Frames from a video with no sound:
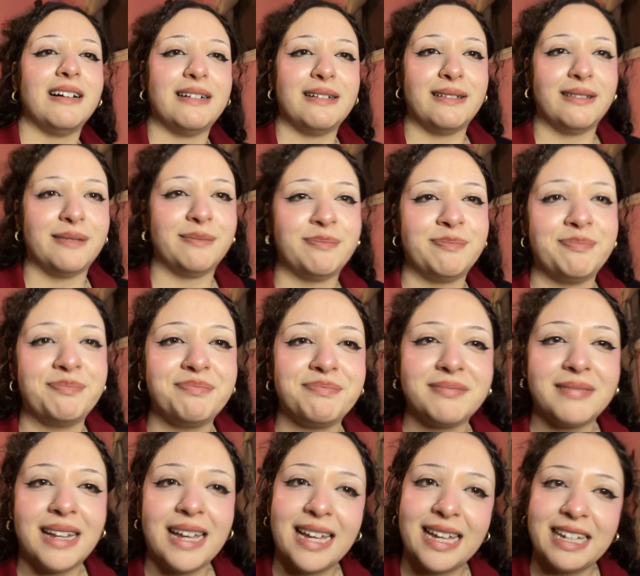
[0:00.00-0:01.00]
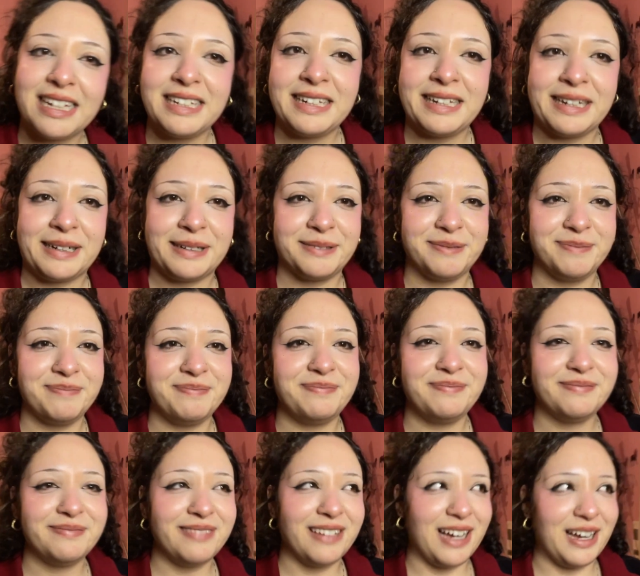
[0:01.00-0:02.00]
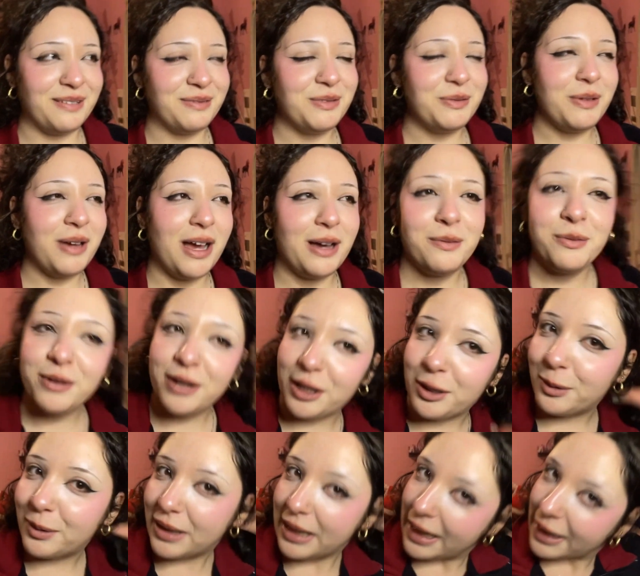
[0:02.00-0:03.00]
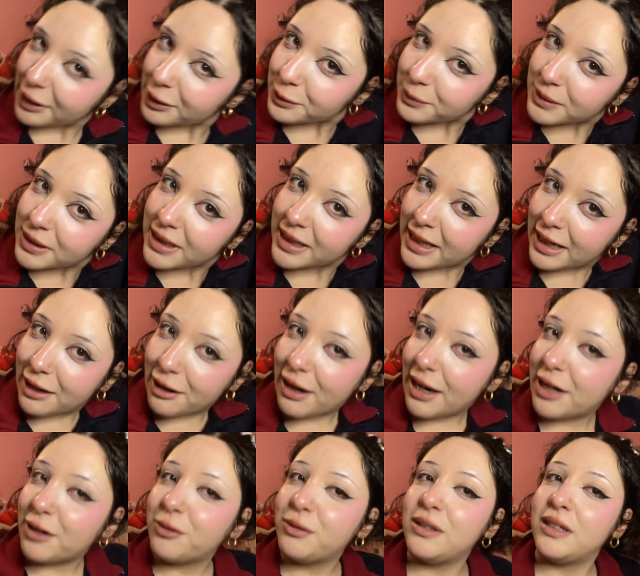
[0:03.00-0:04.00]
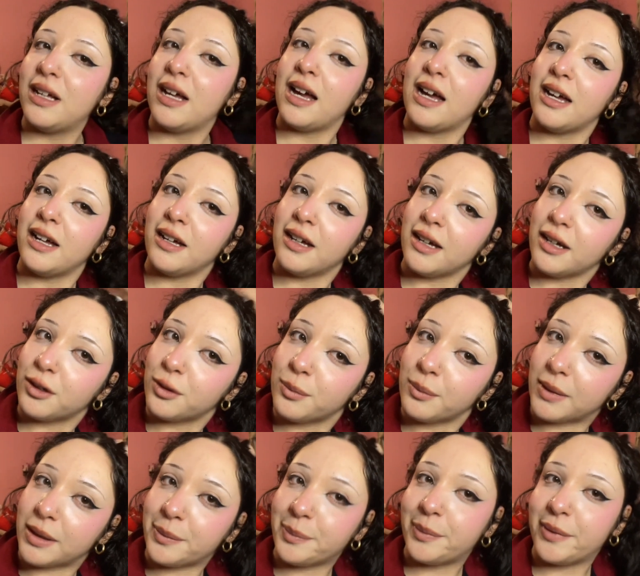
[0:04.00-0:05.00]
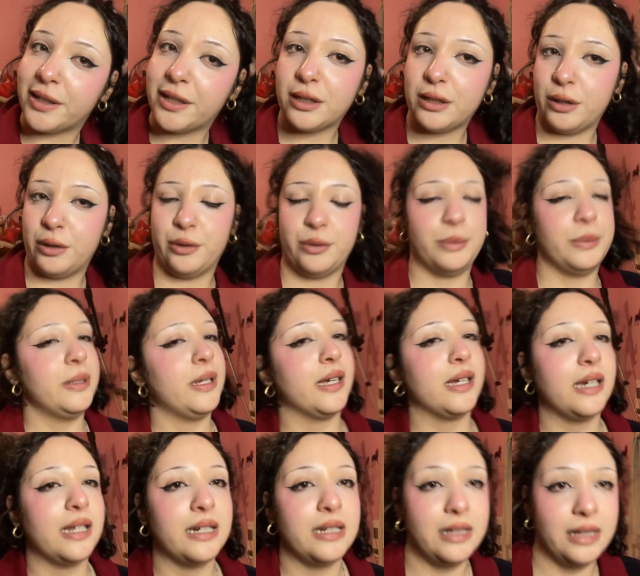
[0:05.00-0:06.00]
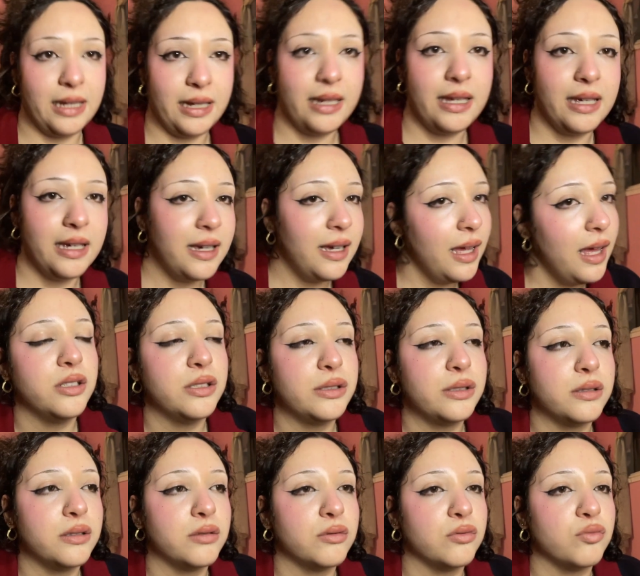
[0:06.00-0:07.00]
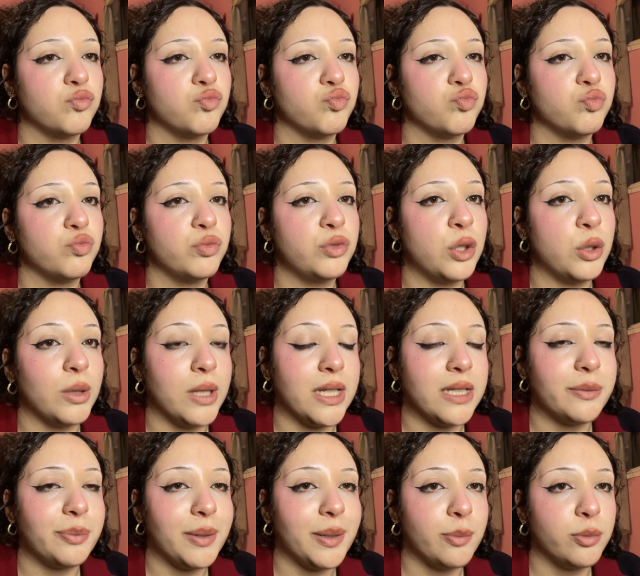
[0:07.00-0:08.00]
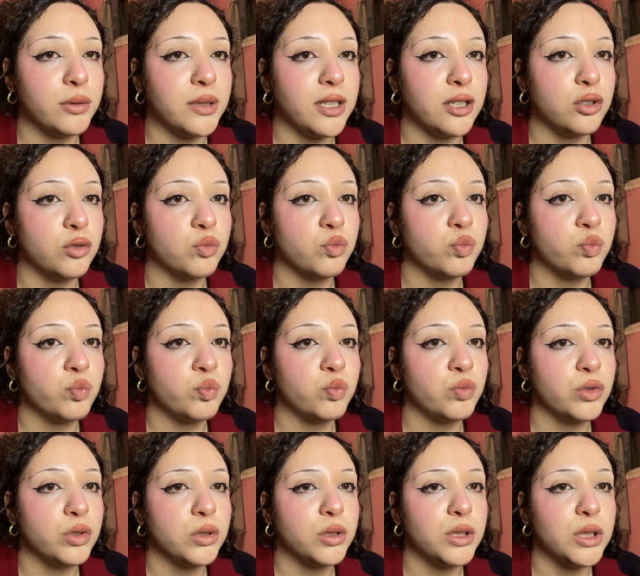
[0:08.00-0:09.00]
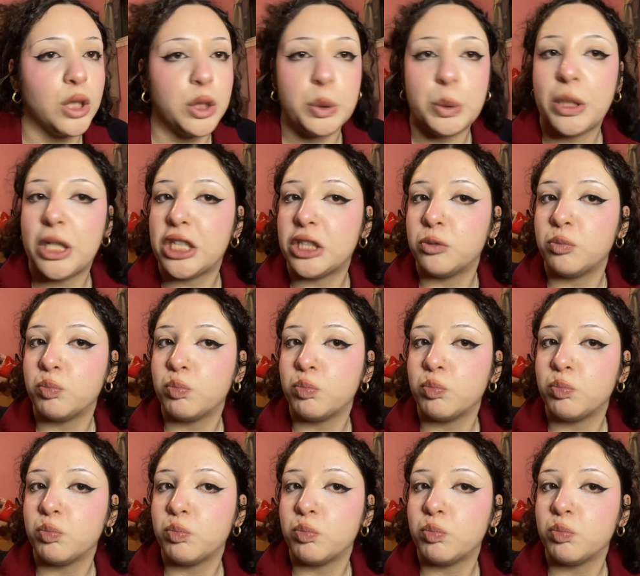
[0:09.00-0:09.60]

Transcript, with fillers: Um, and yeah, I'm not, I'm okay with it. I don't really care. I don't uh, I don't mind being alone. I kind of like it. Just don't like the people there. So yeah.